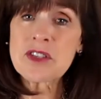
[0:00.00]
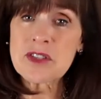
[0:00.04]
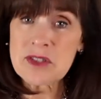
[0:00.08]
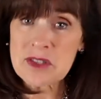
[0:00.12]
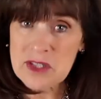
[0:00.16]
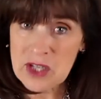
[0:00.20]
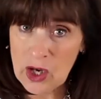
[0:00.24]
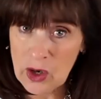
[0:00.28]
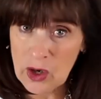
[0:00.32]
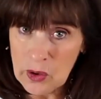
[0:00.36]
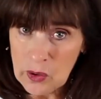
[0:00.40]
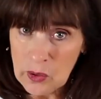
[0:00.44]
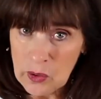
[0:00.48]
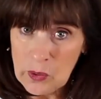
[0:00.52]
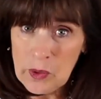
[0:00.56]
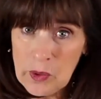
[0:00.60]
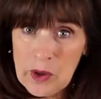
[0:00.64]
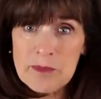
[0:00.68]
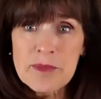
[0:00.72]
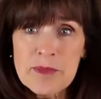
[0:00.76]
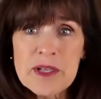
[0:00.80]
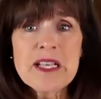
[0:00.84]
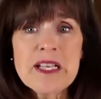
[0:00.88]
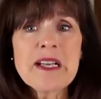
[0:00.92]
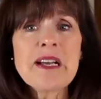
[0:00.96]
toe
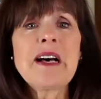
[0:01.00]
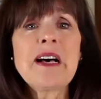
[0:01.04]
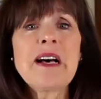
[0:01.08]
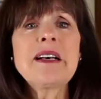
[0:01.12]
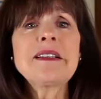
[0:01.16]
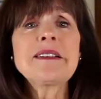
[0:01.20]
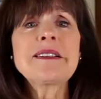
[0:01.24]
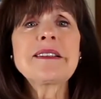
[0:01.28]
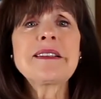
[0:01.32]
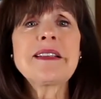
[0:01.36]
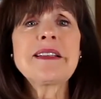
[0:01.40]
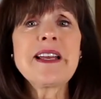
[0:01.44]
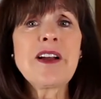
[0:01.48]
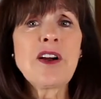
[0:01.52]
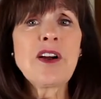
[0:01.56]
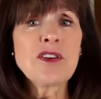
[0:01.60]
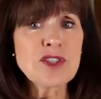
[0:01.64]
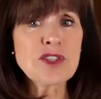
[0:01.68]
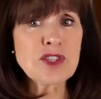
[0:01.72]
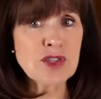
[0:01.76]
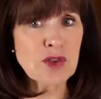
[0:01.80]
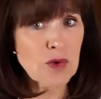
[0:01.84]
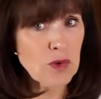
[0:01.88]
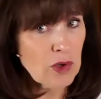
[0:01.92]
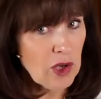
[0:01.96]
because they are
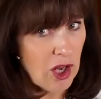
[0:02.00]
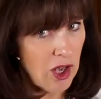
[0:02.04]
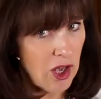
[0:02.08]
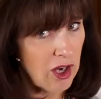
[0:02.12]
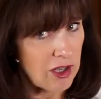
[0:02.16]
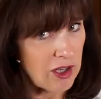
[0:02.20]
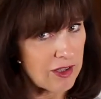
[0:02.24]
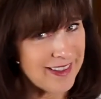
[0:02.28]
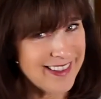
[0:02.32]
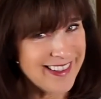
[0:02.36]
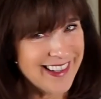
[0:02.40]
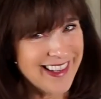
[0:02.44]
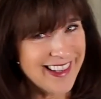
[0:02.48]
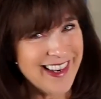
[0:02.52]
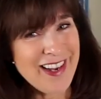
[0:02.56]
so long.